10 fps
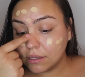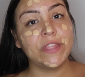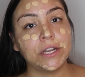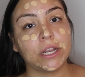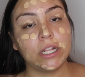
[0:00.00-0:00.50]

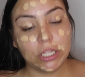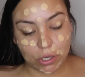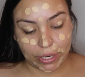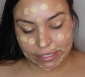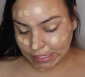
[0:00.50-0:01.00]
Then you're gonna
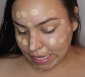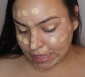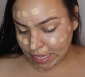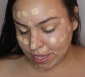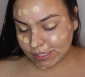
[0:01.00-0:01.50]
look crazy
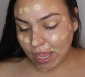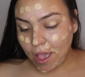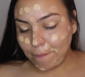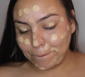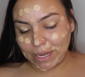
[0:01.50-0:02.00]
like this.
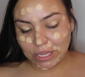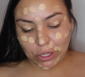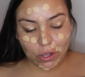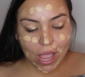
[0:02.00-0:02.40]
But you'll